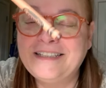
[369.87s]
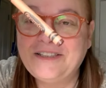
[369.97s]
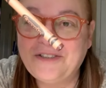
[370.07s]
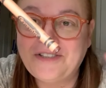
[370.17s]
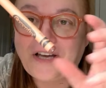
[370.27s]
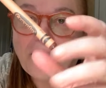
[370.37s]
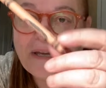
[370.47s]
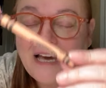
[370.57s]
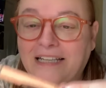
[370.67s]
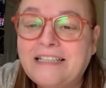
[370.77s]
You saw
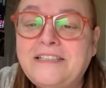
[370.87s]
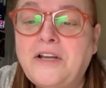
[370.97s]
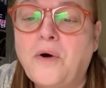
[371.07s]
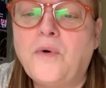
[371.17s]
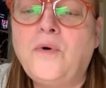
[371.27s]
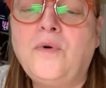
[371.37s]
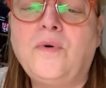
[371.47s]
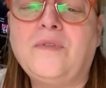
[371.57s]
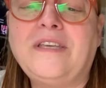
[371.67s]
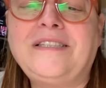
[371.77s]
me. I didn't know.
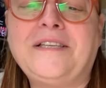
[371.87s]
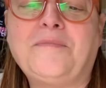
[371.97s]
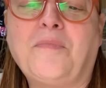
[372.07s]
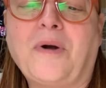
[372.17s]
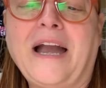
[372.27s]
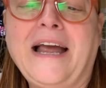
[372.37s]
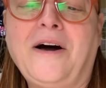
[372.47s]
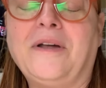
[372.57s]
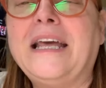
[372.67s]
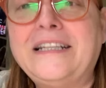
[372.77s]
Ooh, this is
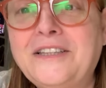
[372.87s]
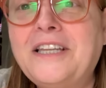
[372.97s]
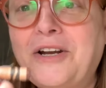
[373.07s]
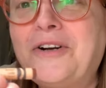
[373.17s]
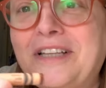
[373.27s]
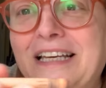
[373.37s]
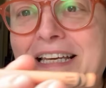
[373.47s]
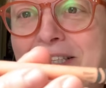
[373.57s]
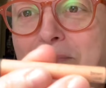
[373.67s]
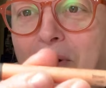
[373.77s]
brown. It literally
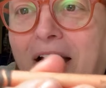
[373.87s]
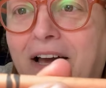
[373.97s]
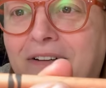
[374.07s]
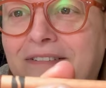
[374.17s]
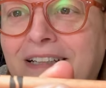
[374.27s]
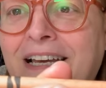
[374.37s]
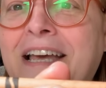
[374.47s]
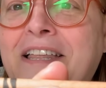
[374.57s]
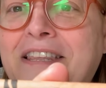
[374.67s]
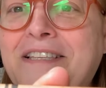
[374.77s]
is brown.
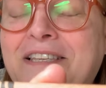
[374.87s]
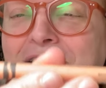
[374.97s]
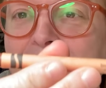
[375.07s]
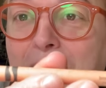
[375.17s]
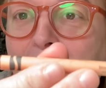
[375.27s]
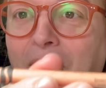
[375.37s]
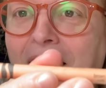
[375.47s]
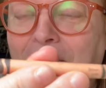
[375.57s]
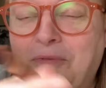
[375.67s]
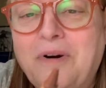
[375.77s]
This is the
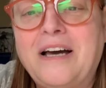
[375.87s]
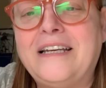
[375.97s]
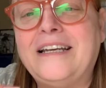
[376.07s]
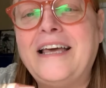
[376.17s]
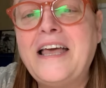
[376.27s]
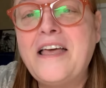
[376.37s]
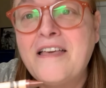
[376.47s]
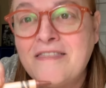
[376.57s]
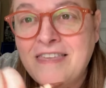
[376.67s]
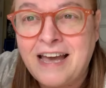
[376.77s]
brown one.
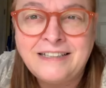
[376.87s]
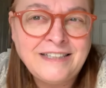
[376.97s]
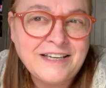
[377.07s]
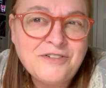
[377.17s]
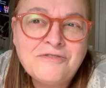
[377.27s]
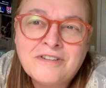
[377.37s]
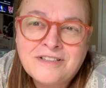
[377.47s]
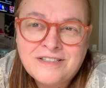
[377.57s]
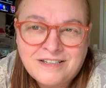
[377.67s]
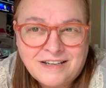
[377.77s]
That's
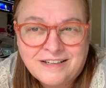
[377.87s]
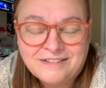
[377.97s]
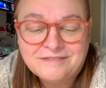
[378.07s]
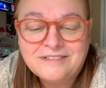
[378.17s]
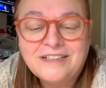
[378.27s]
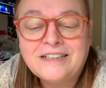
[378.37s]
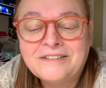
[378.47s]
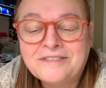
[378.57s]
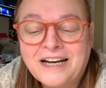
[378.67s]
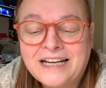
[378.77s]
interesting. All
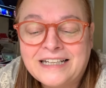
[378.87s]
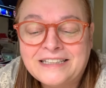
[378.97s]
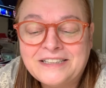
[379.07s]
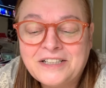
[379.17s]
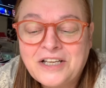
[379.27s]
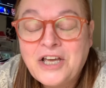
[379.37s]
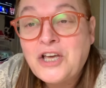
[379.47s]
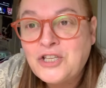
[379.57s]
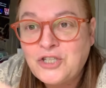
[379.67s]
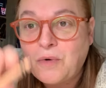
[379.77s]
right.
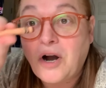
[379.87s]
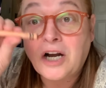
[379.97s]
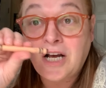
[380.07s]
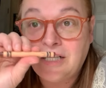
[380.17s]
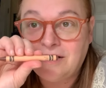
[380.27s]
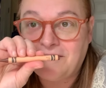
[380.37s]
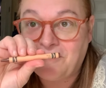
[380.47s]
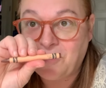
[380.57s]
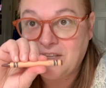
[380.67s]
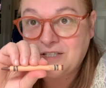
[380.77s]
So, our color
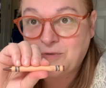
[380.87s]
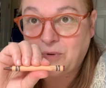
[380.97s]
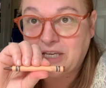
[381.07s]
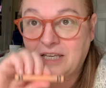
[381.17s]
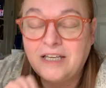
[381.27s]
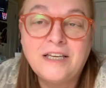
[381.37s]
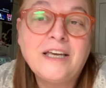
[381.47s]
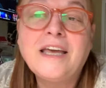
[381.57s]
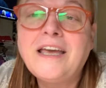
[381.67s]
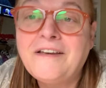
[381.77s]
for this week,
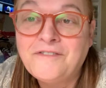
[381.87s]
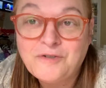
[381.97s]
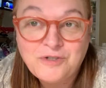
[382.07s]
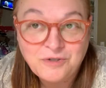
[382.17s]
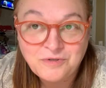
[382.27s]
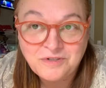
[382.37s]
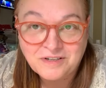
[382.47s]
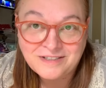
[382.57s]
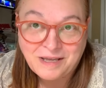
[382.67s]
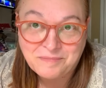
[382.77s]
if you choose to
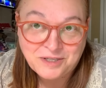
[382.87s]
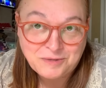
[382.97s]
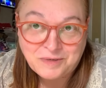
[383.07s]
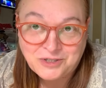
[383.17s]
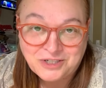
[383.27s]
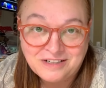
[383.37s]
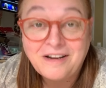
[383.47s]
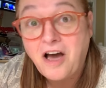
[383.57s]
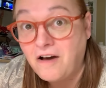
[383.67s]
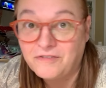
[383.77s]
accept this mission,
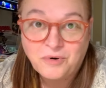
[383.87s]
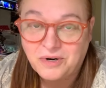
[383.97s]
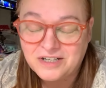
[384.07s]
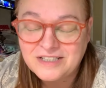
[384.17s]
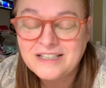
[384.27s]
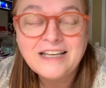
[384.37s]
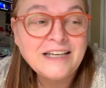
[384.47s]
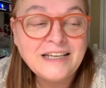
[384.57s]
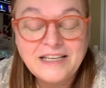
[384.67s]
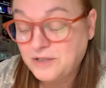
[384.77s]
of course,
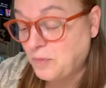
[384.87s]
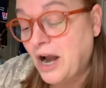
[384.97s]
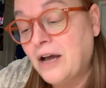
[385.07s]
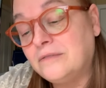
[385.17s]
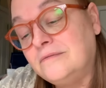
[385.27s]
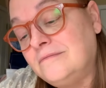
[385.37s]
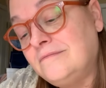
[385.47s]
is brown.